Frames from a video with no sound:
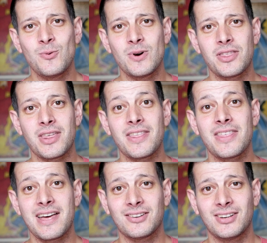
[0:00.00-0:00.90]
With
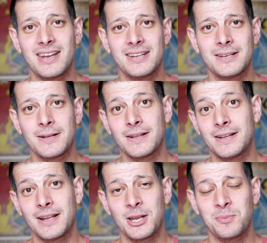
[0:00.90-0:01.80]
that said,
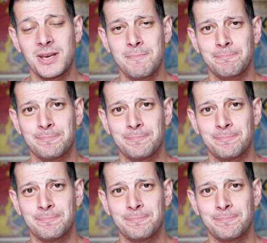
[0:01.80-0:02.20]
let's begin.